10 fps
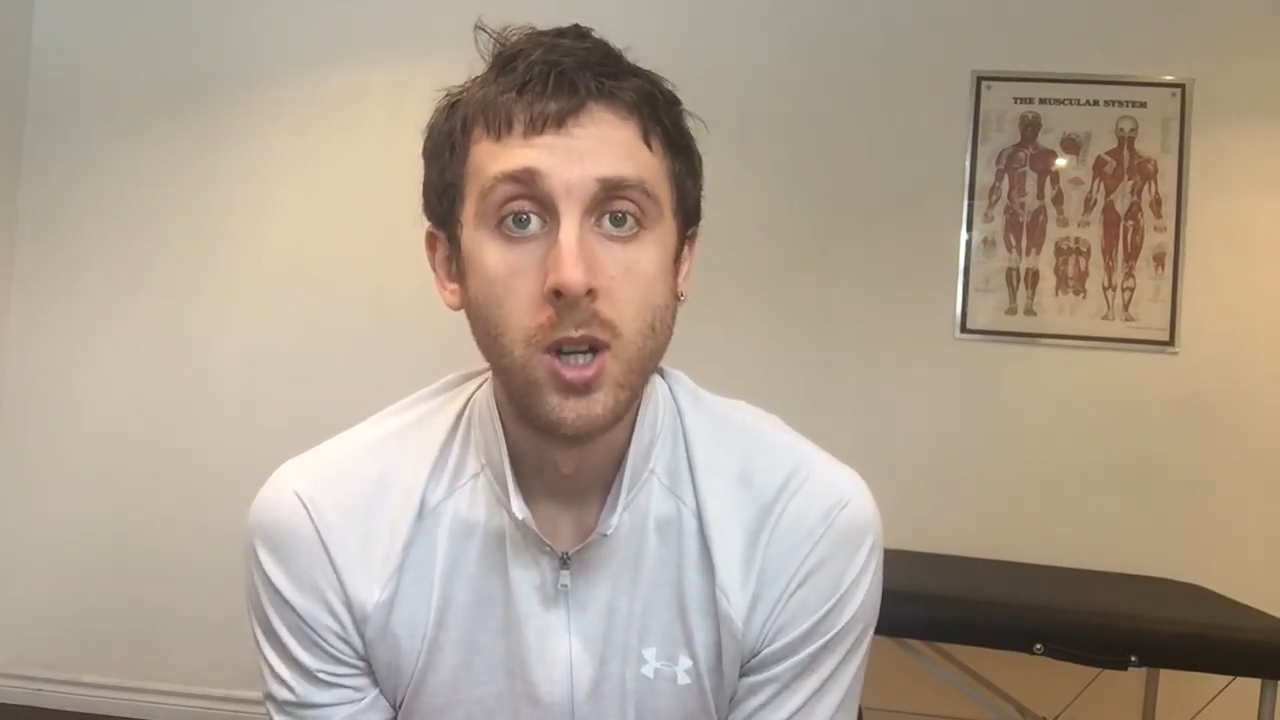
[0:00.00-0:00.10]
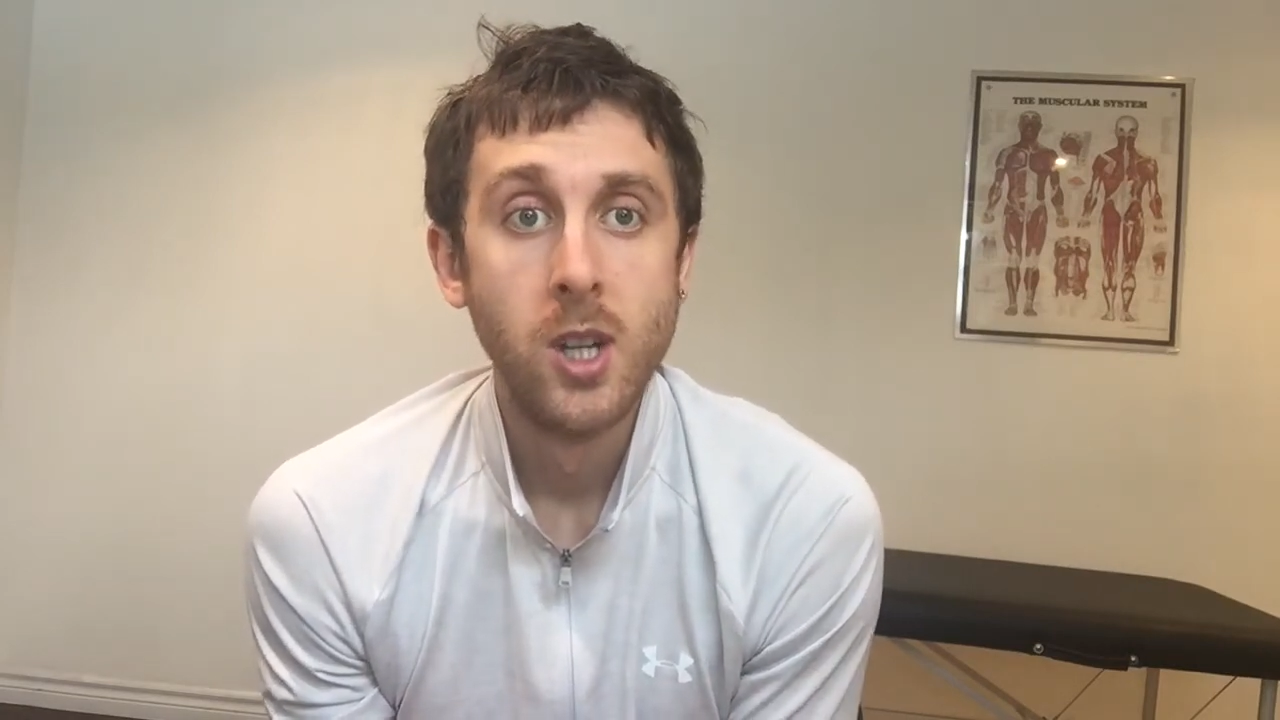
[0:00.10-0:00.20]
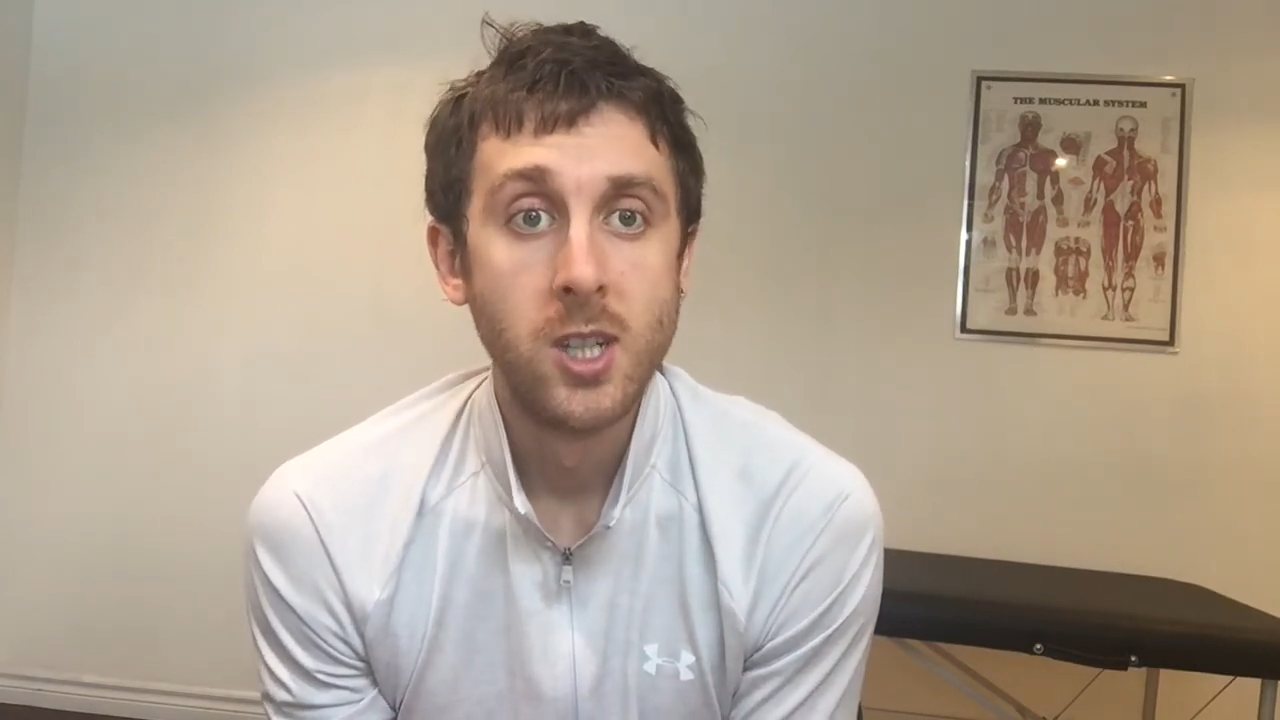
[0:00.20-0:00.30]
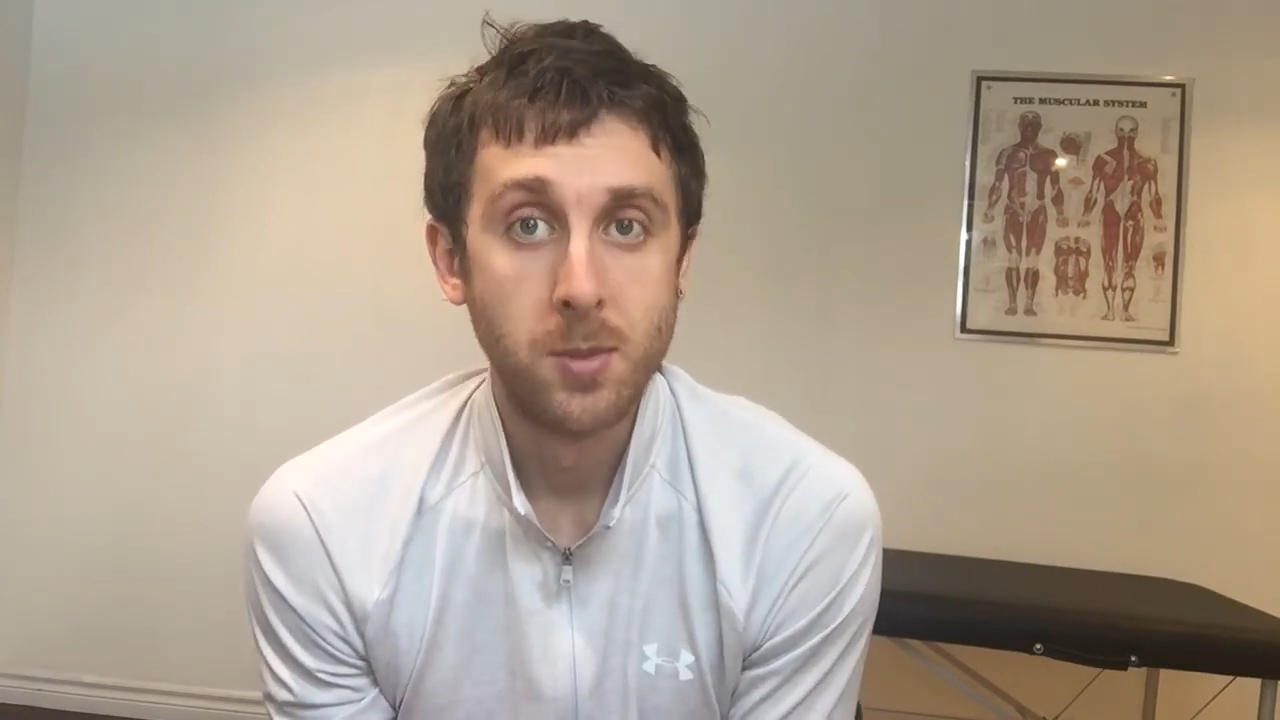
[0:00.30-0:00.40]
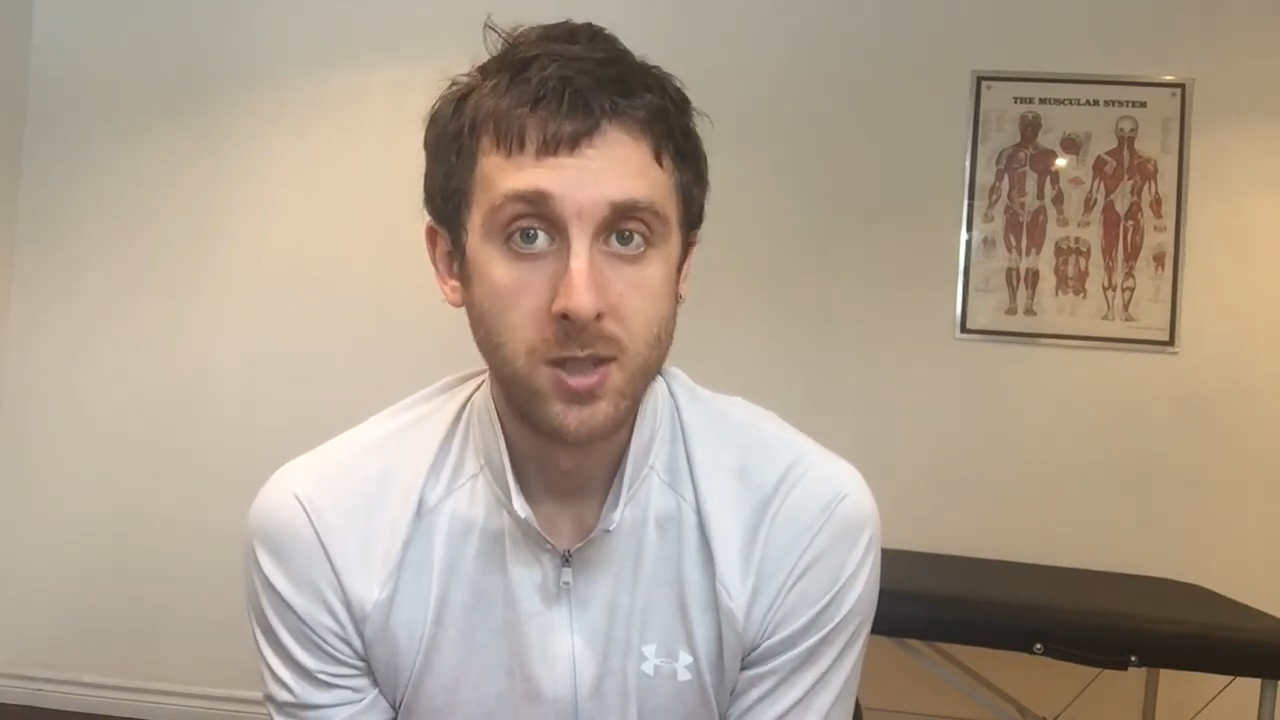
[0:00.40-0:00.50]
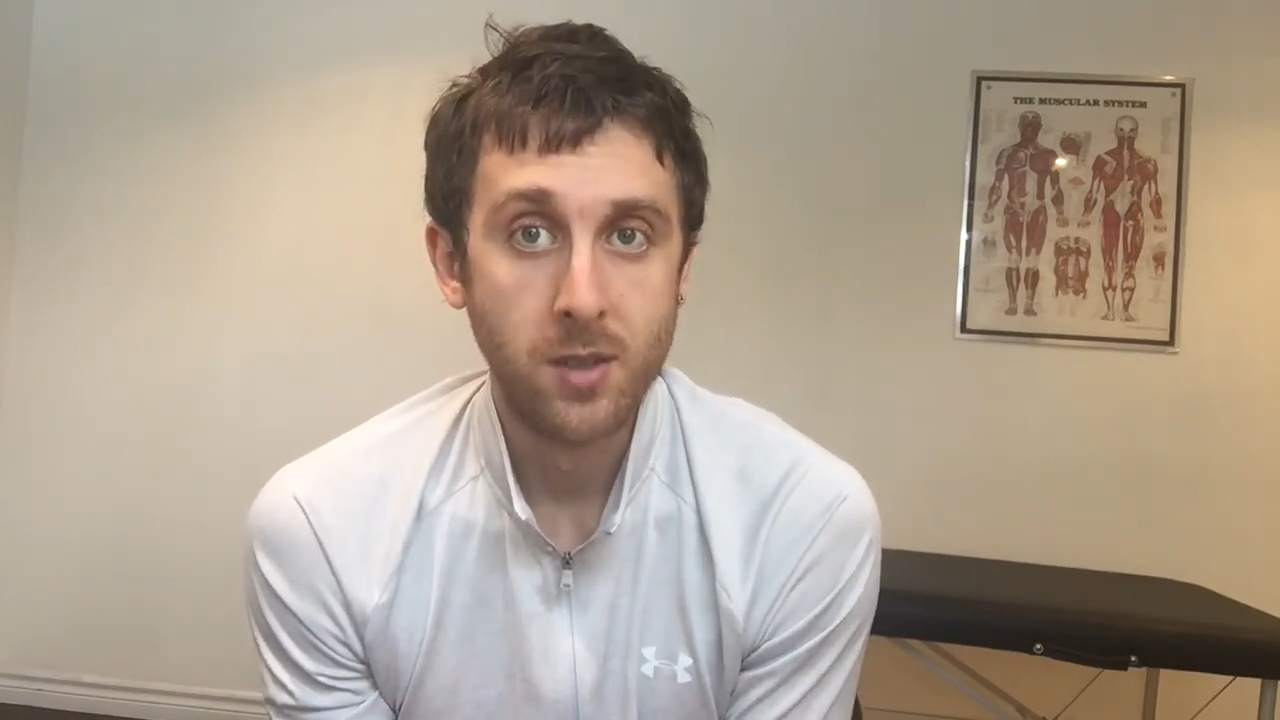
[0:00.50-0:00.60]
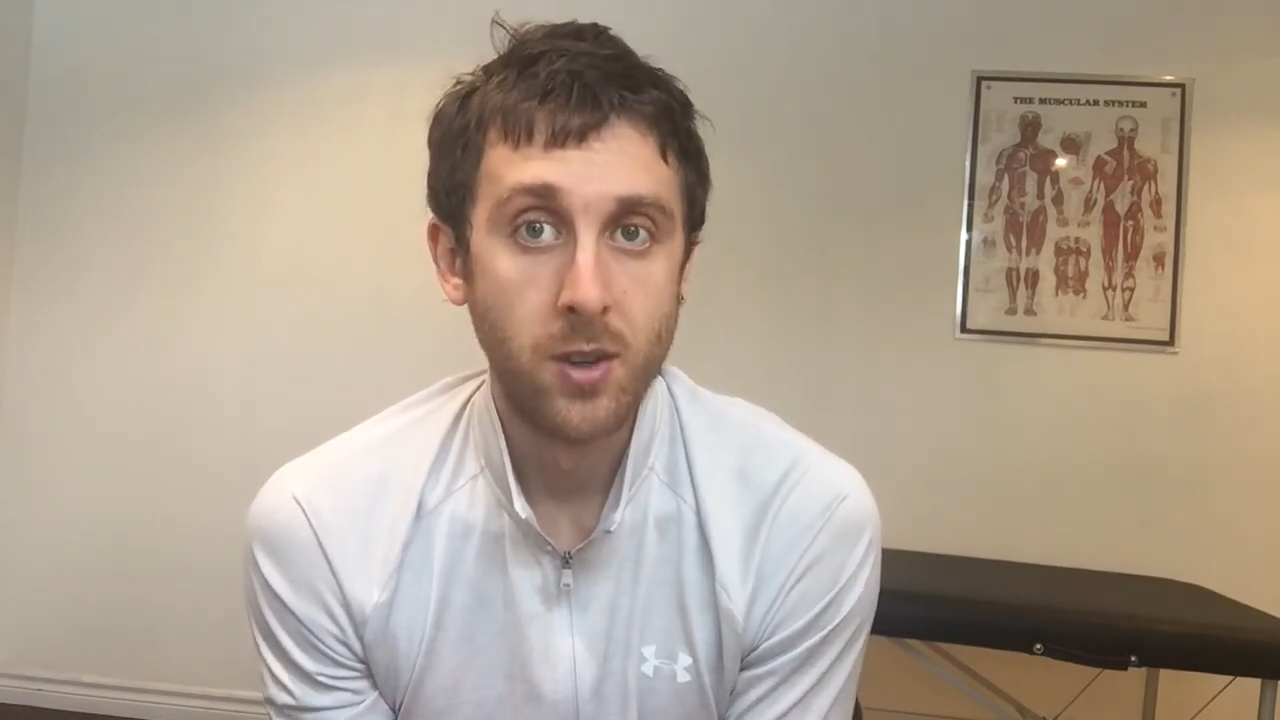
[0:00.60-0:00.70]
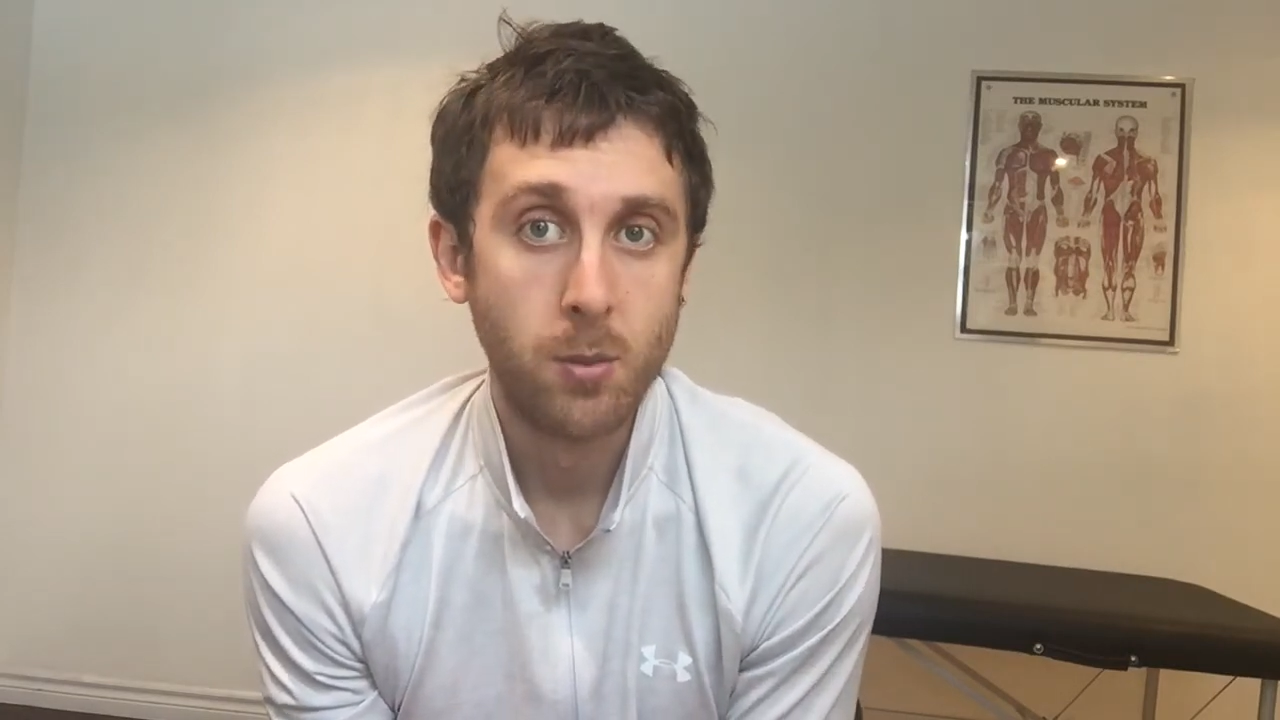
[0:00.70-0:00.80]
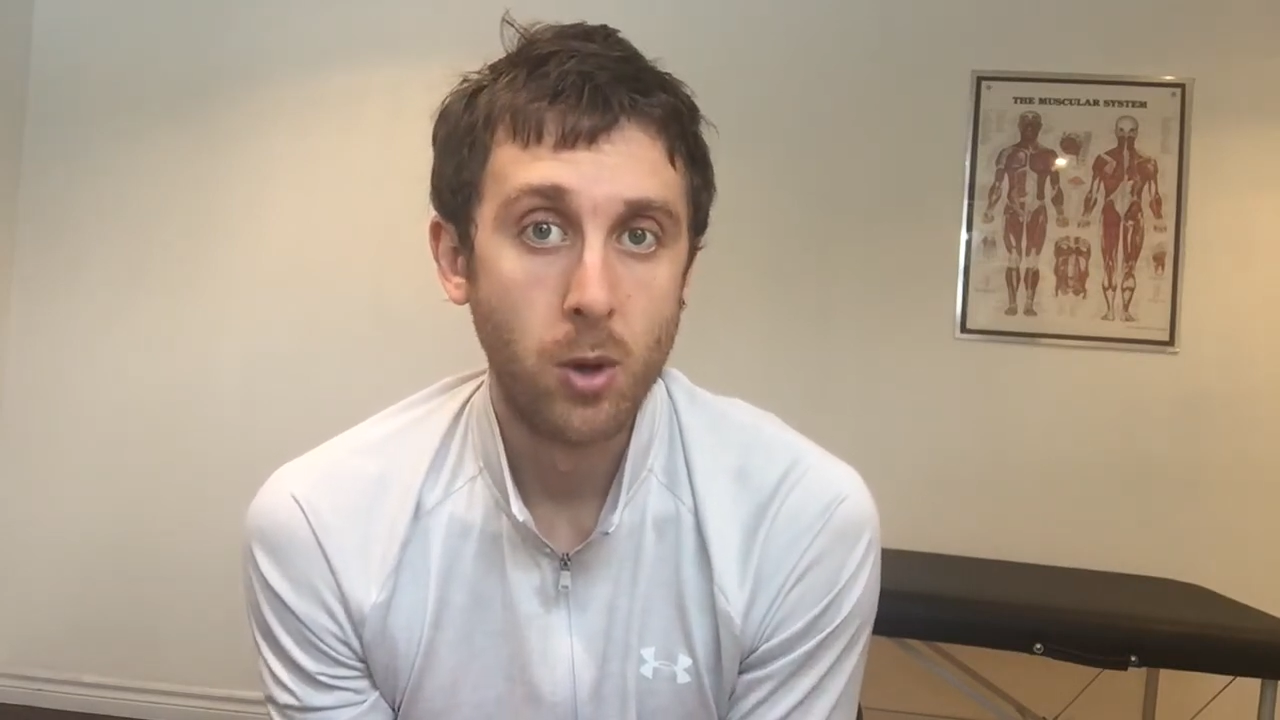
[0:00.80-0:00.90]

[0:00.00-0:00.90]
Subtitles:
specific